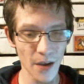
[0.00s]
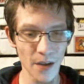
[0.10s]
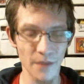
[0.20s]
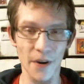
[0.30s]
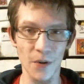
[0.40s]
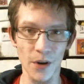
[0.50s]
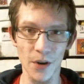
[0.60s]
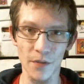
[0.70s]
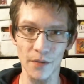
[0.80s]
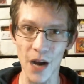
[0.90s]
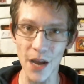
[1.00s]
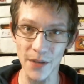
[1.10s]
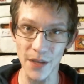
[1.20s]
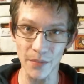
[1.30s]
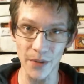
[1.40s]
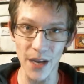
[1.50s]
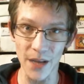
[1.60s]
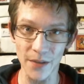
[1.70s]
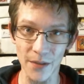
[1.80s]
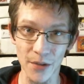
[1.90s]
He found a way to override the
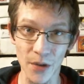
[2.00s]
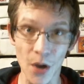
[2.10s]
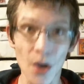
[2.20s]
implants.